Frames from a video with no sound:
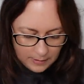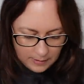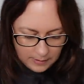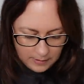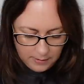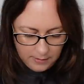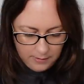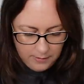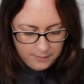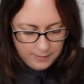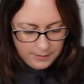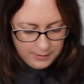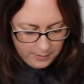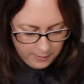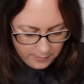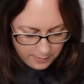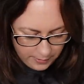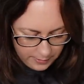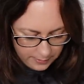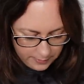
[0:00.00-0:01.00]
And
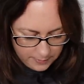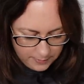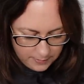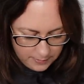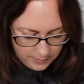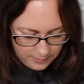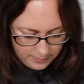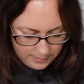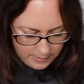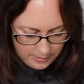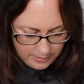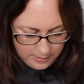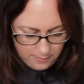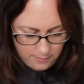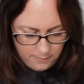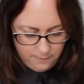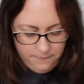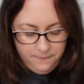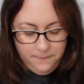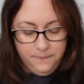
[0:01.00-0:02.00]
here it is now.